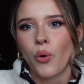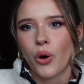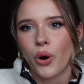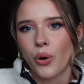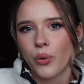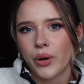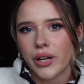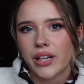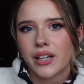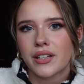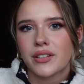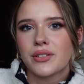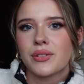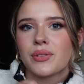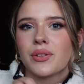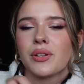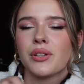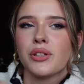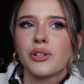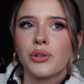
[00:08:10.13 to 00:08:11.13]
going into
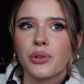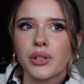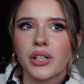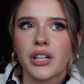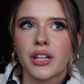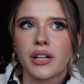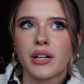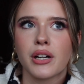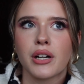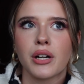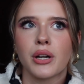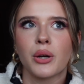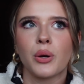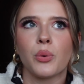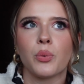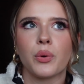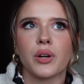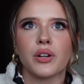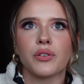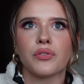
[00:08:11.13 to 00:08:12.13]
the new year
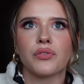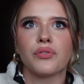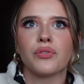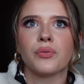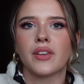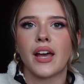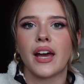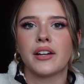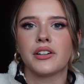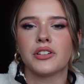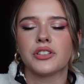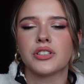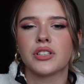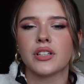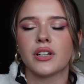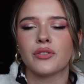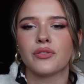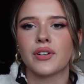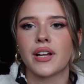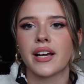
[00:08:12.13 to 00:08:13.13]
with the energy
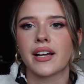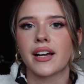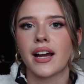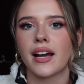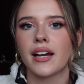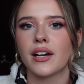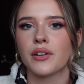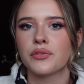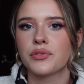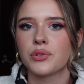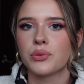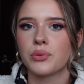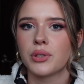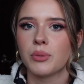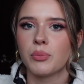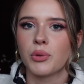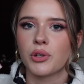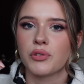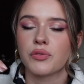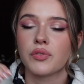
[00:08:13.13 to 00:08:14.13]
of like, I have to
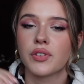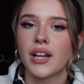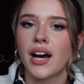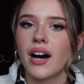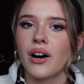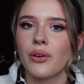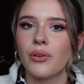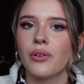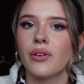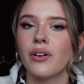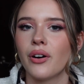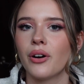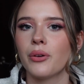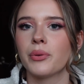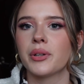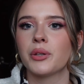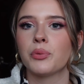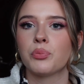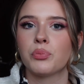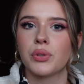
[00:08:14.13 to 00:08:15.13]
rebirth now,
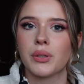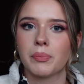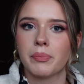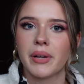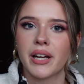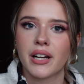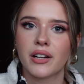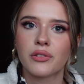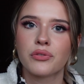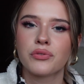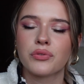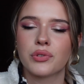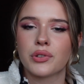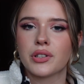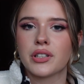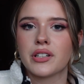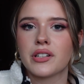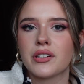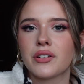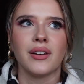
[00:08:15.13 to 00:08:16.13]
already prepare
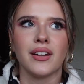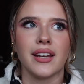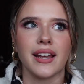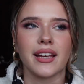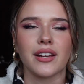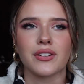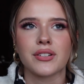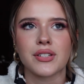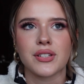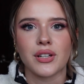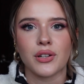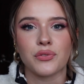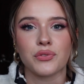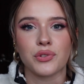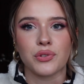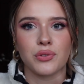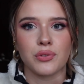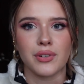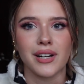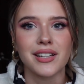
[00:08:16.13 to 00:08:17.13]
for it, lay yourself
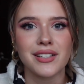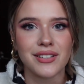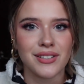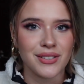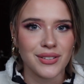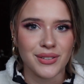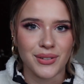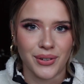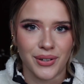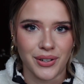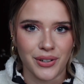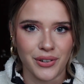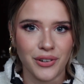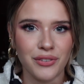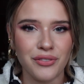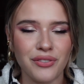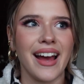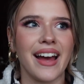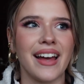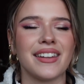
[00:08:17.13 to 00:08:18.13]
to rest sort
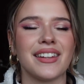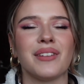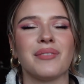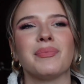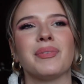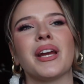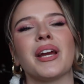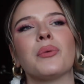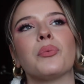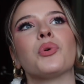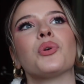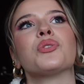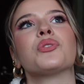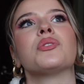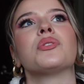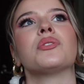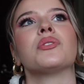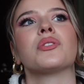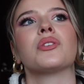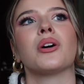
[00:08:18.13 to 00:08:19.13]
of, and then be able
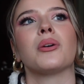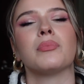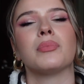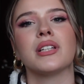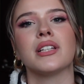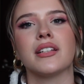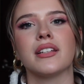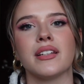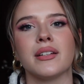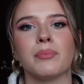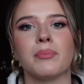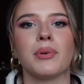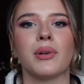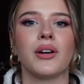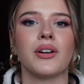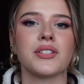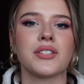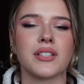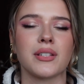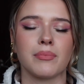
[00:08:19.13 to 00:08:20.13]
to completely
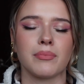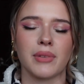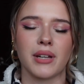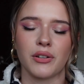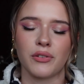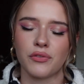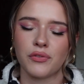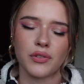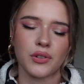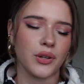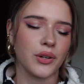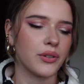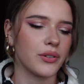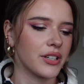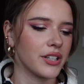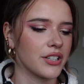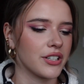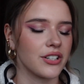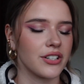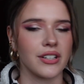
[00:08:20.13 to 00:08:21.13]
blossom and
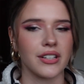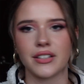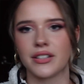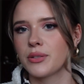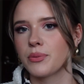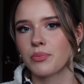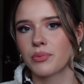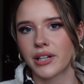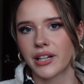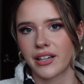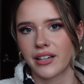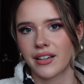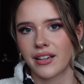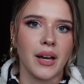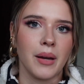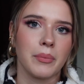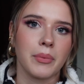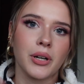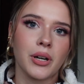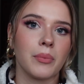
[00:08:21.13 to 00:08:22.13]
flourish in spring
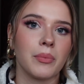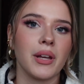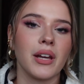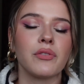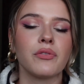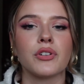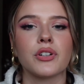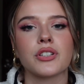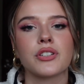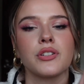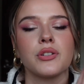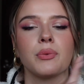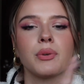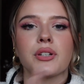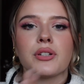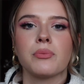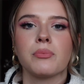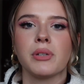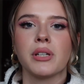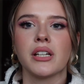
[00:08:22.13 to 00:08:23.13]
and become that version you
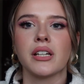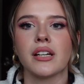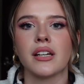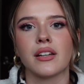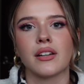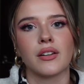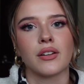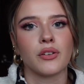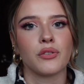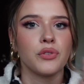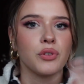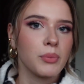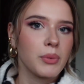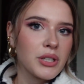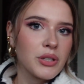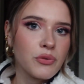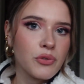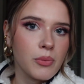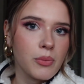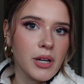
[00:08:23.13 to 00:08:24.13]
want to be in a few
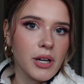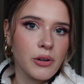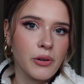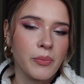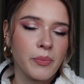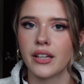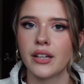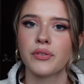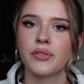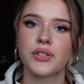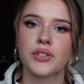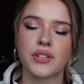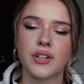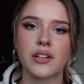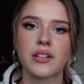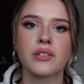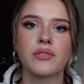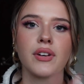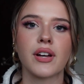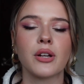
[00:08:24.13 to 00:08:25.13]
months from now. If you
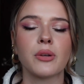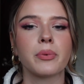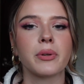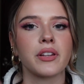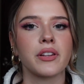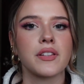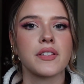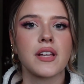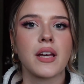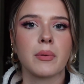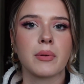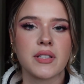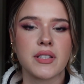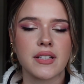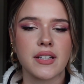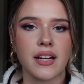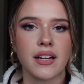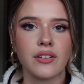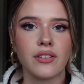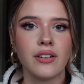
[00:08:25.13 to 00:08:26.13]
start developing these habits
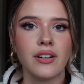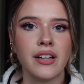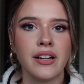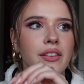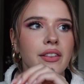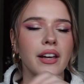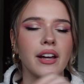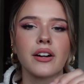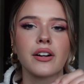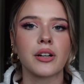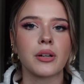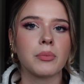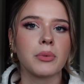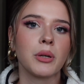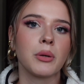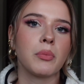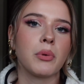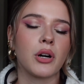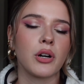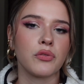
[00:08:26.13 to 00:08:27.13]
now, they are going to be
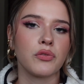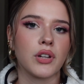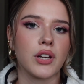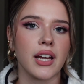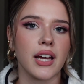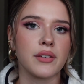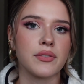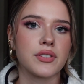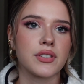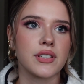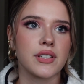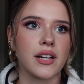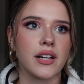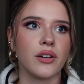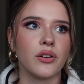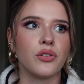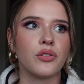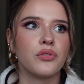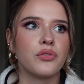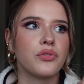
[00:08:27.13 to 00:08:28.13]
a part of your
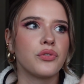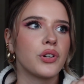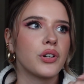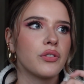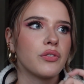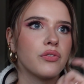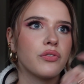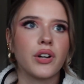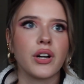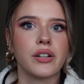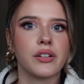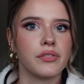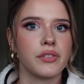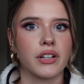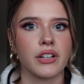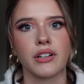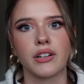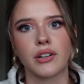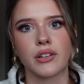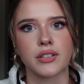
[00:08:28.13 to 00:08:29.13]
lifestyle for a very,
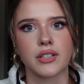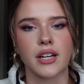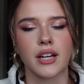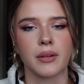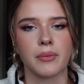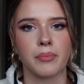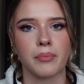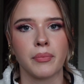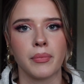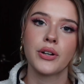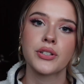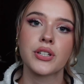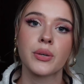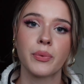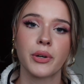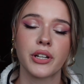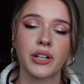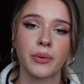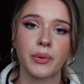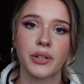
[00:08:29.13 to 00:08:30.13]
very long time. Also,
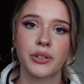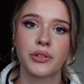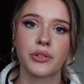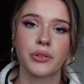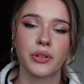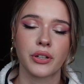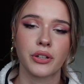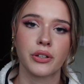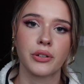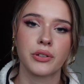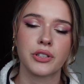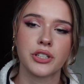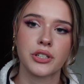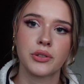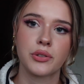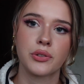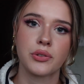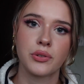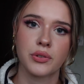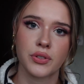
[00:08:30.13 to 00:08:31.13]
what I want to encourage you
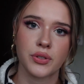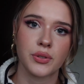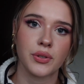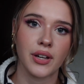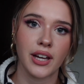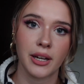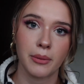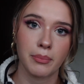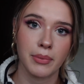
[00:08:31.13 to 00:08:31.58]
to do is to get a